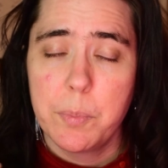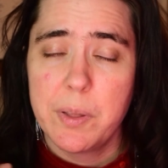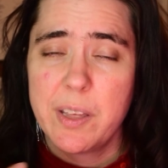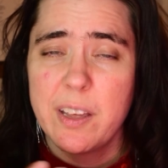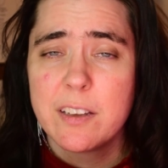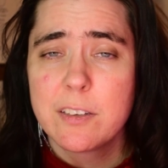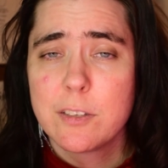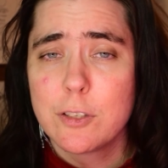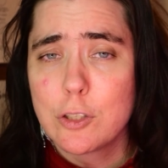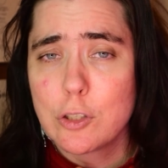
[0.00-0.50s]
be
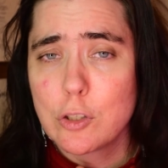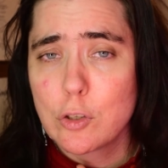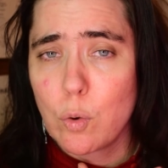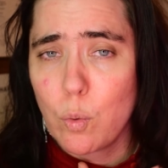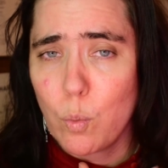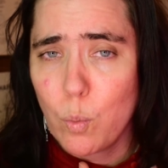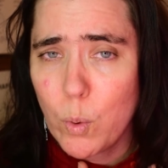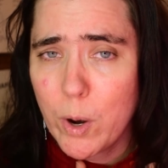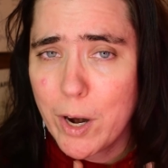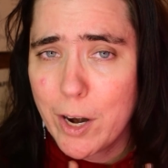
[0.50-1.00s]
a
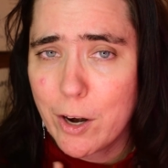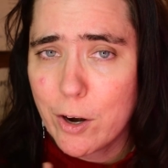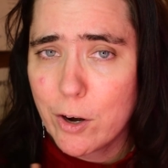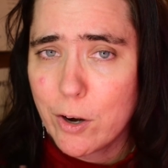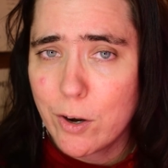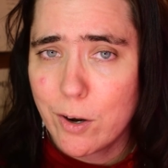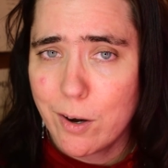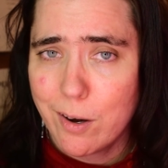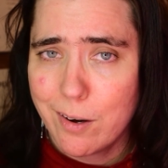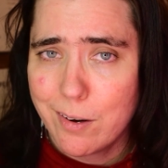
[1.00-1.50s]

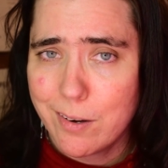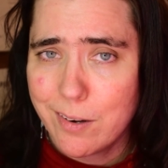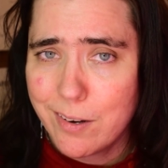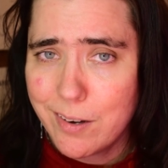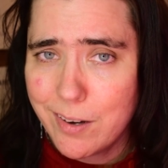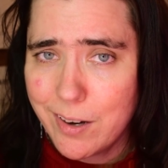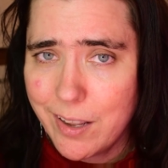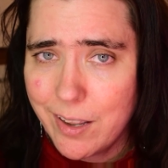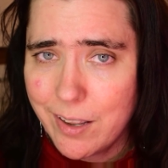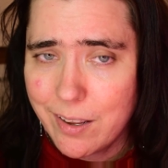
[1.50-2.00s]
square
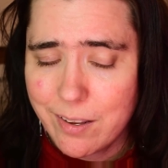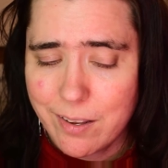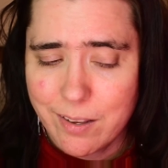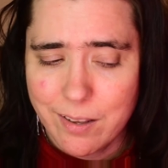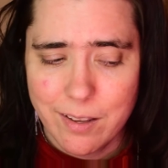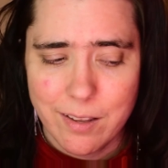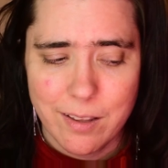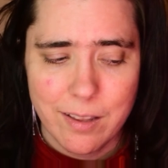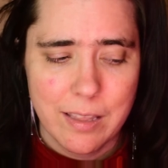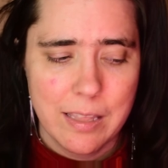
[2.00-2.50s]

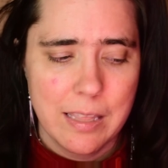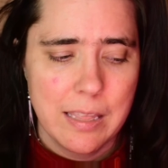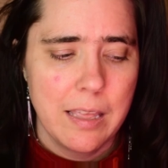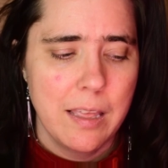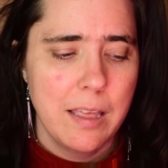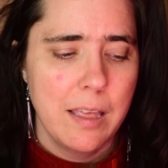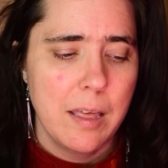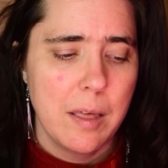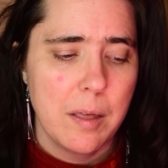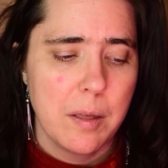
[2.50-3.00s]
neck,
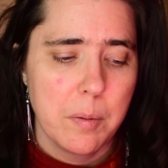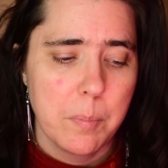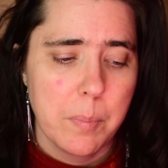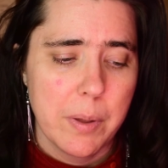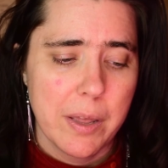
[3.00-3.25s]
a